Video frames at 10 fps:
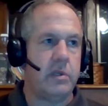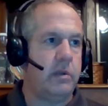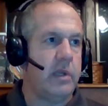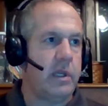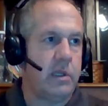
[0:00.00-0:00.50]

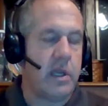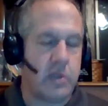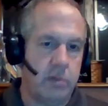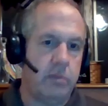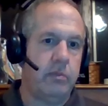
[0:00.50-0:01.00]
They can
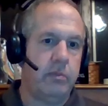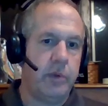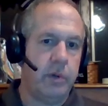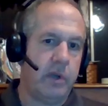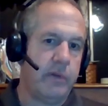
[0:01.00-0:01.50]
actually
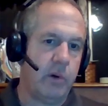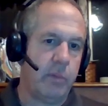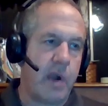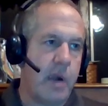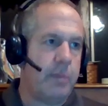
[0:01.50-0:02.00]
do it on their own
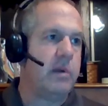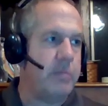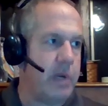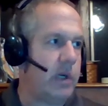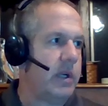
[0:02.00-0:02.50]
property and
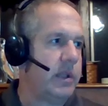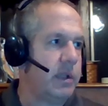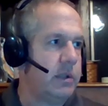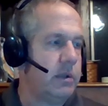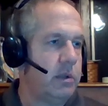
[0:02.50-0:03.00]
bury
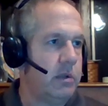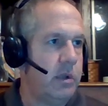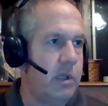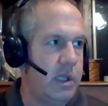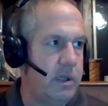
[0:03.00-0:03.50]
it
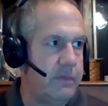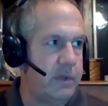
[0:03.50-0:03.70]
if the